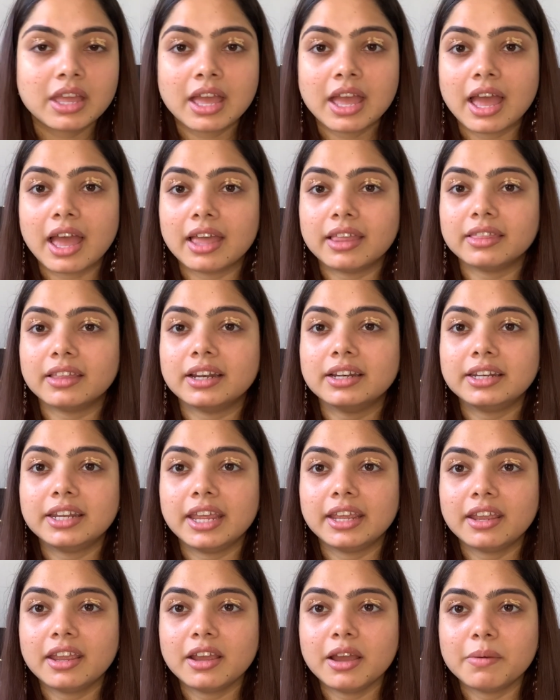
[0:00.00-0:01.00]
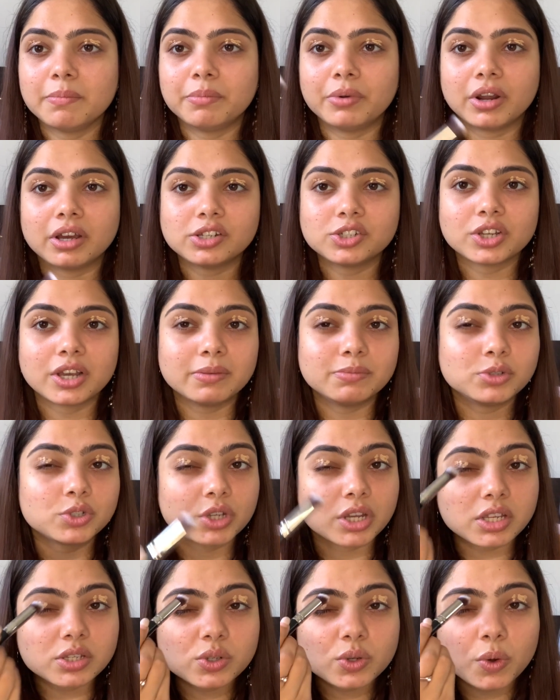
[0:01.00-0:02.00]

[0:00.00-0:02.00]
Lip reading: And then taking a brush, I'm just